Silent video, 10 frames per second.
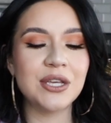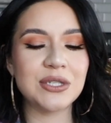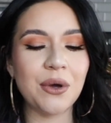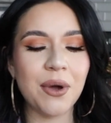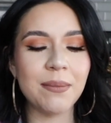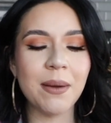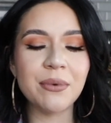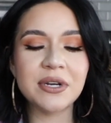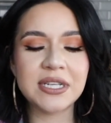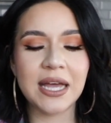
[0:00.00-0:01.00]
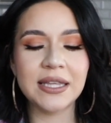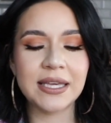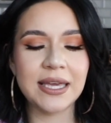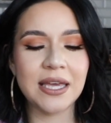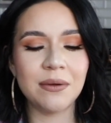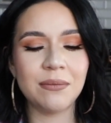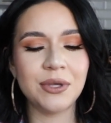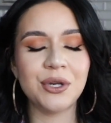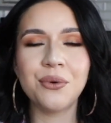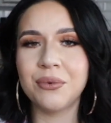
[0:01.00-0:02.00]
So I remember telling him,
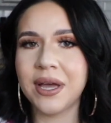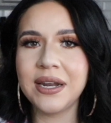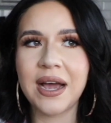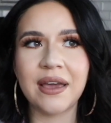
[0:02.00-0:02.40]
you know what?